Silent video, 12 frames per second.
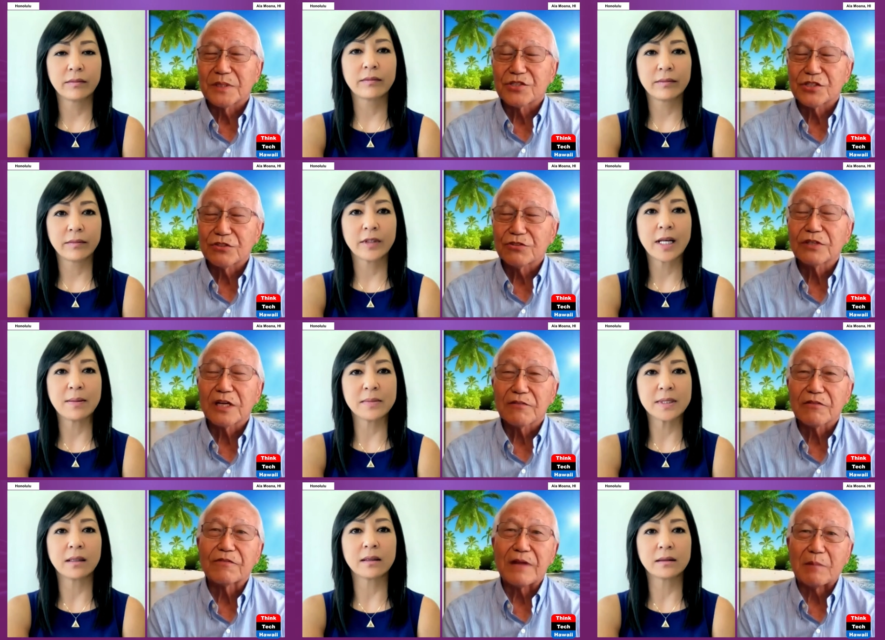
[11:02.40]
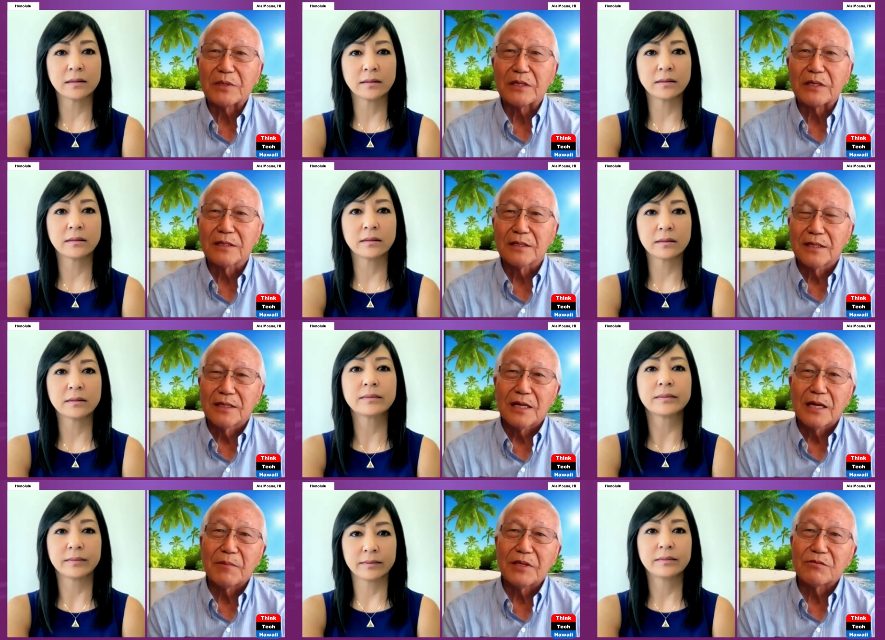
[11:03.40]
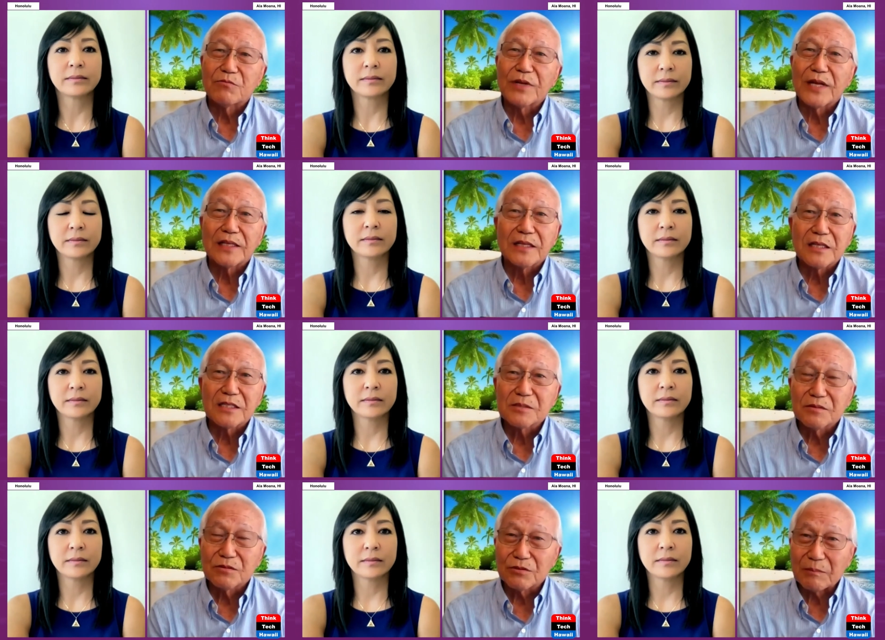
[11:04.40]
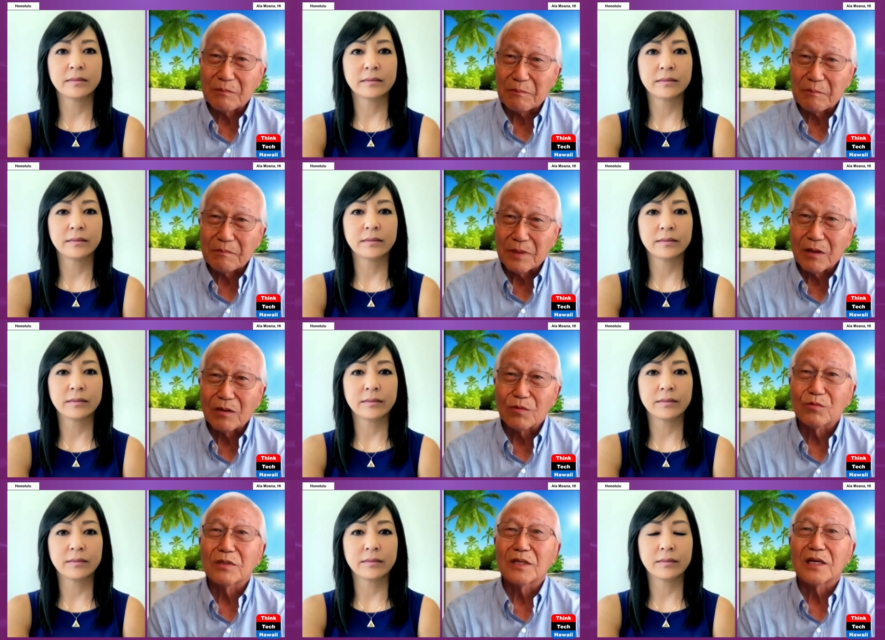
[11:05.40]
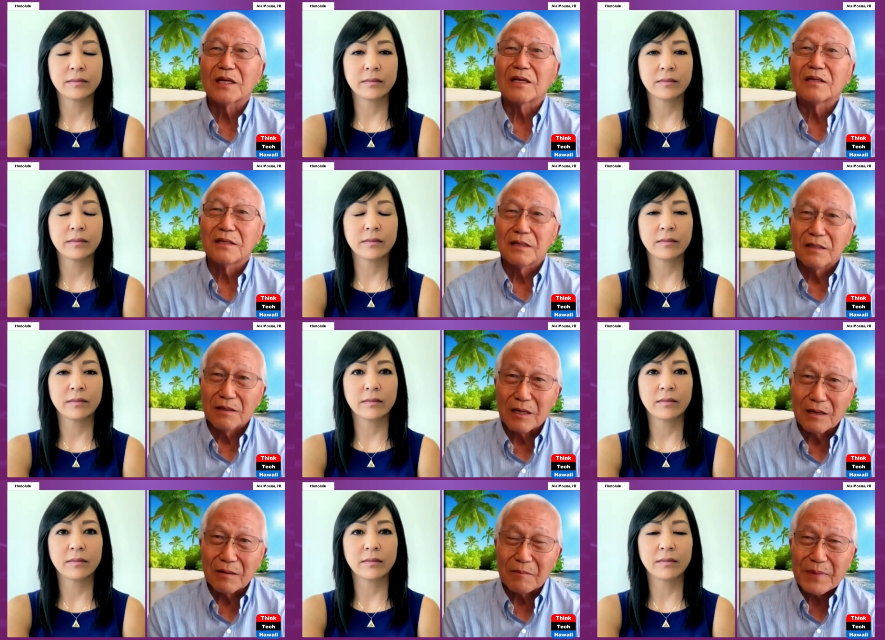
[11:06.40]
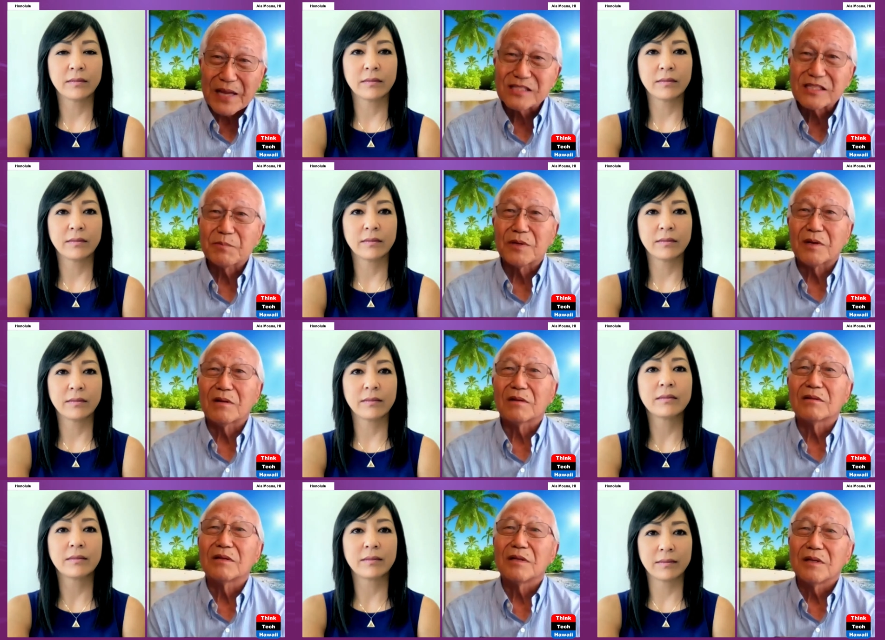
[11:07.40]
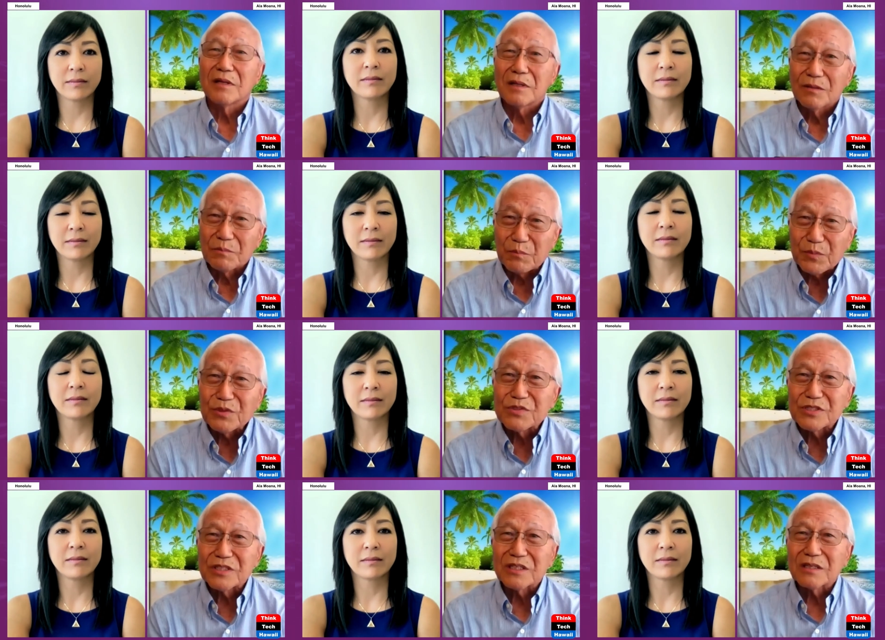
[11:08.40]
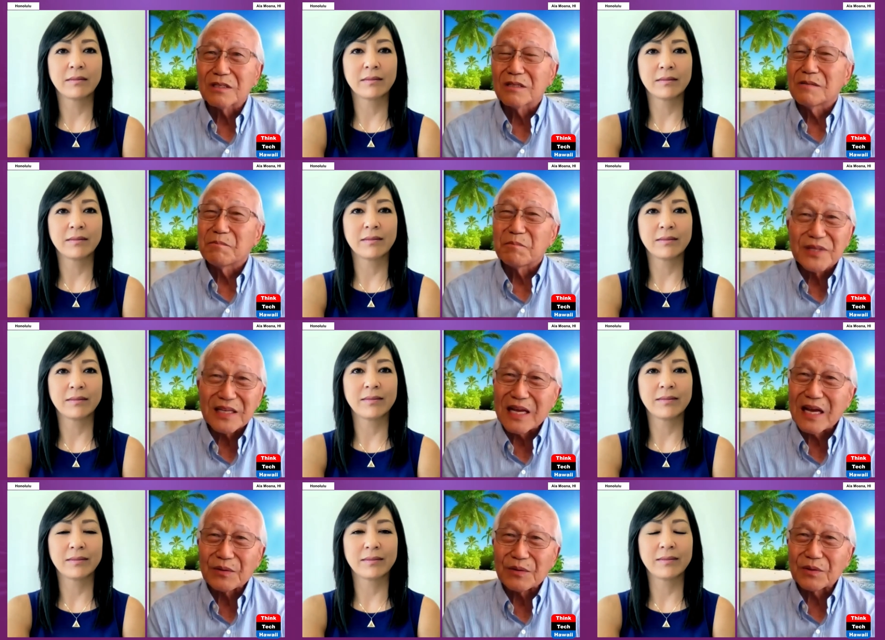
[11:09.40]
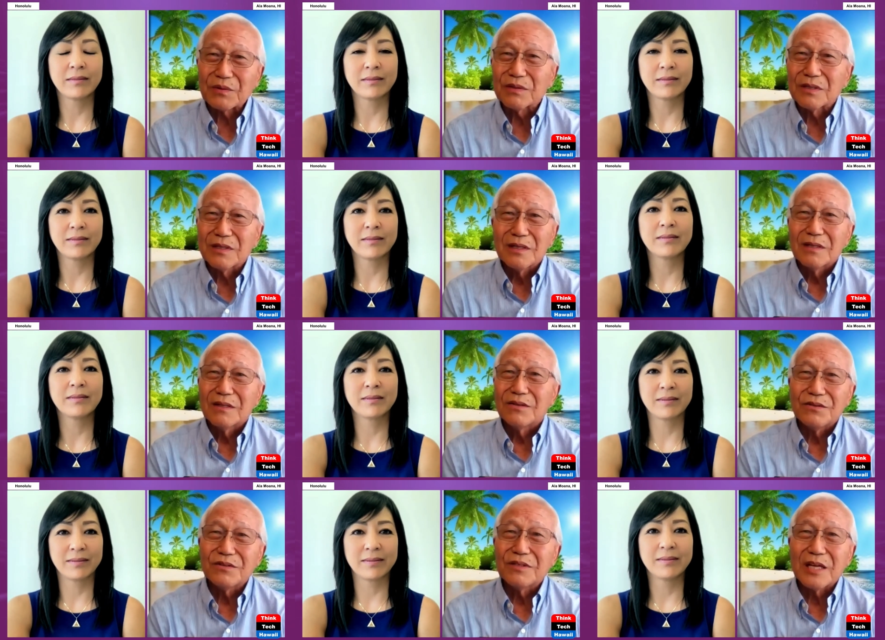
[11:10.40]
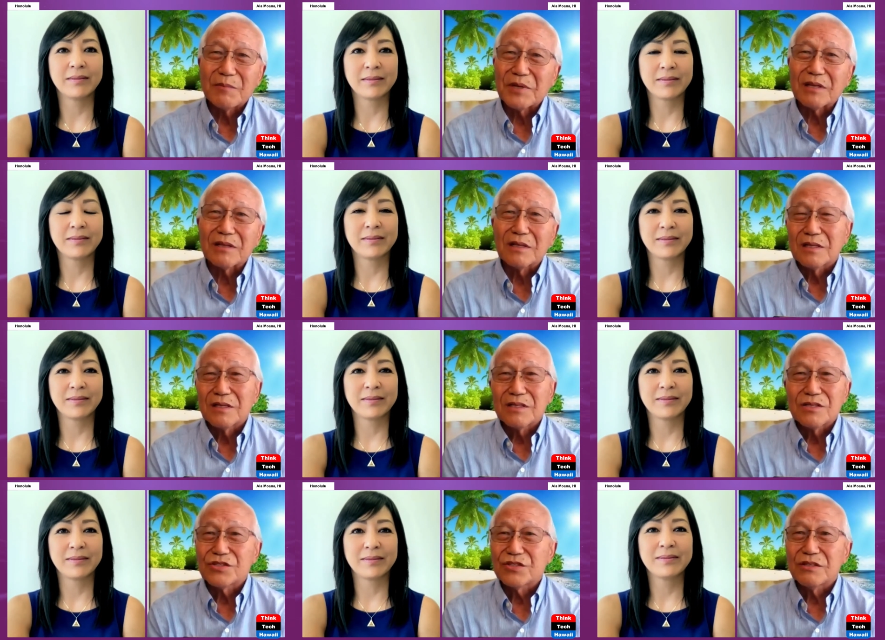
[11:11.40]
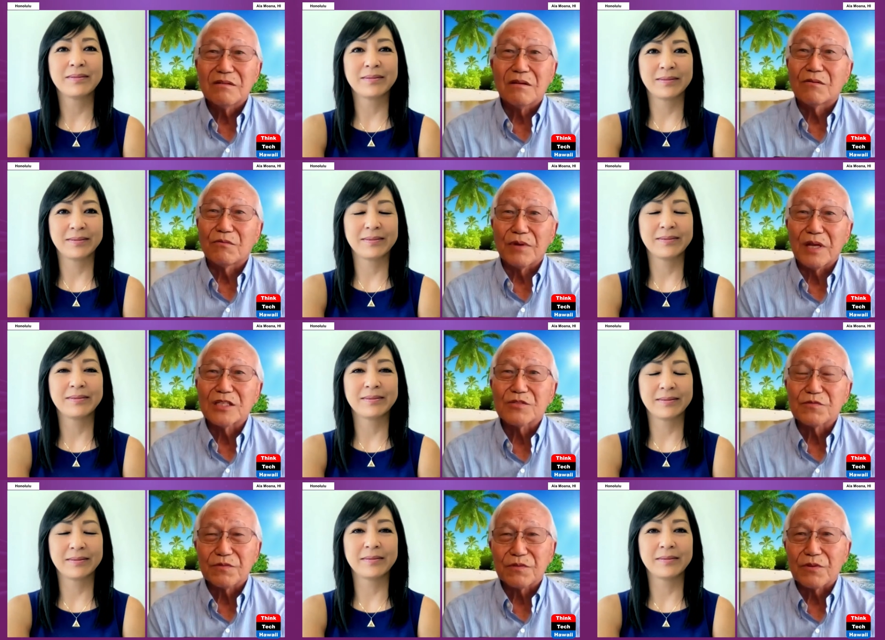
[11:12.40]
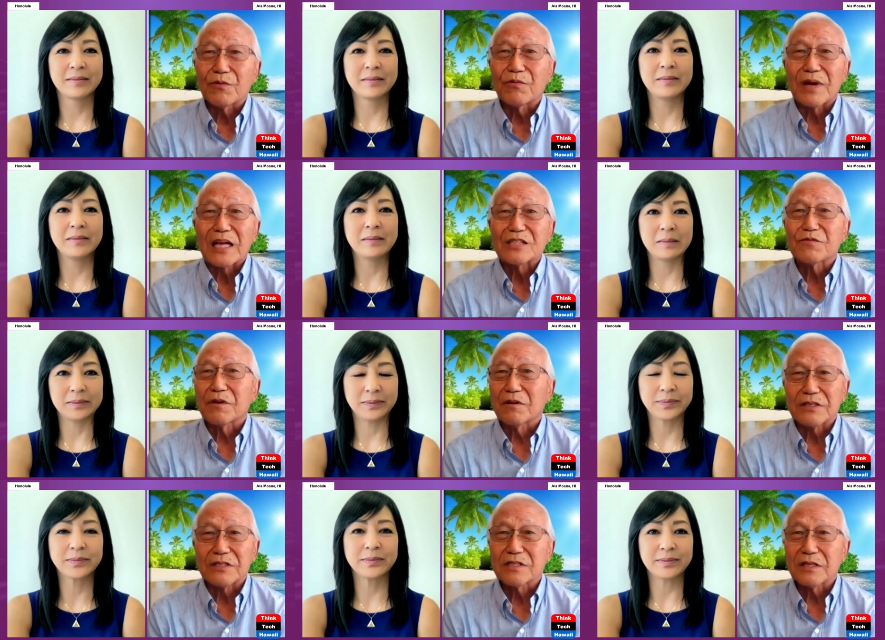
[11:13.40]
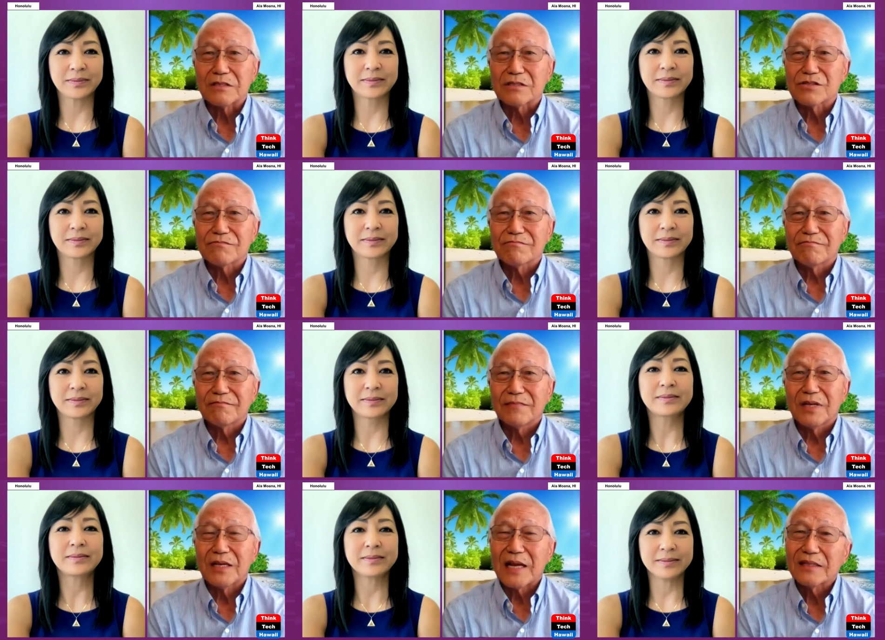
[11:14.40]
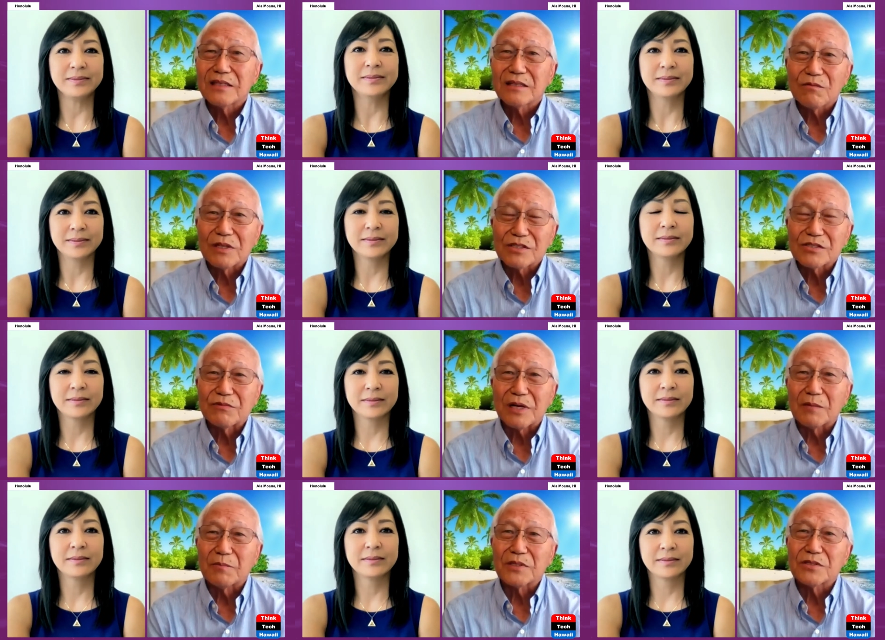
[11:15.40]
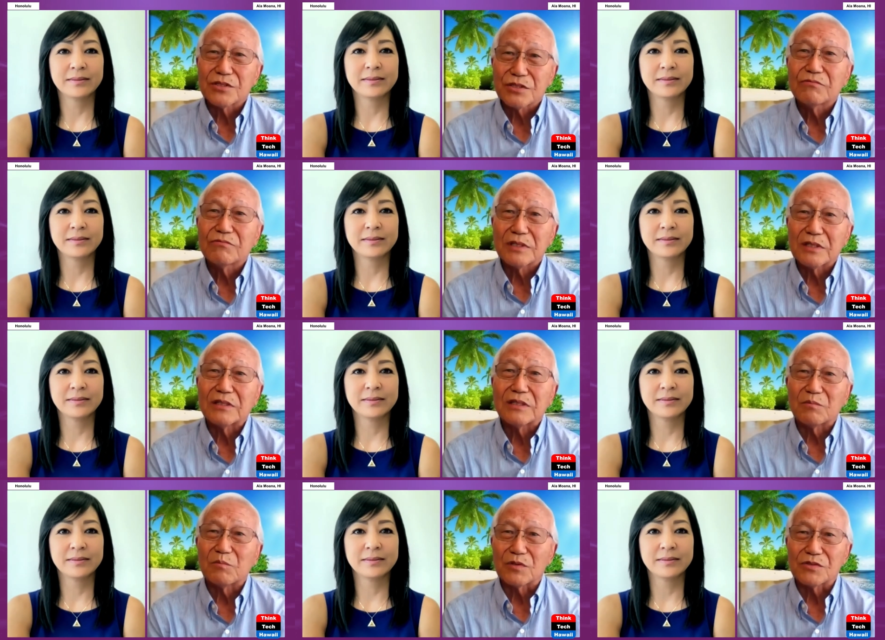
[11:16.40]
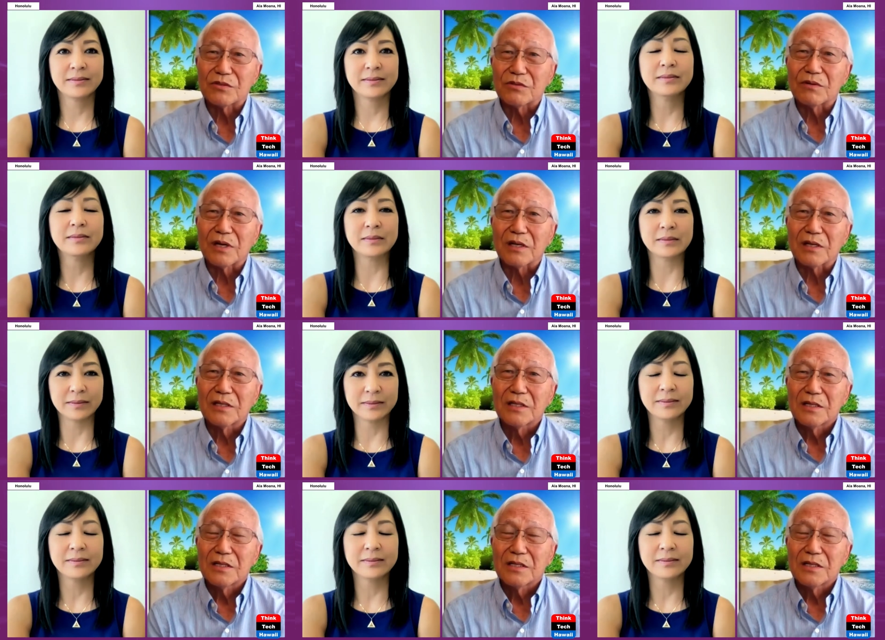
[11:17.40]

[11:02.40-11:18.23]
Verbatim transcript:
Speaker 1: but she took care of the family. I mean, we had kids doing uh, hula, uh, basketball, music, piano, you name it she arranged for the rides for all these kids. And I did it once in a while, but she really did most of the mm-hmm. work.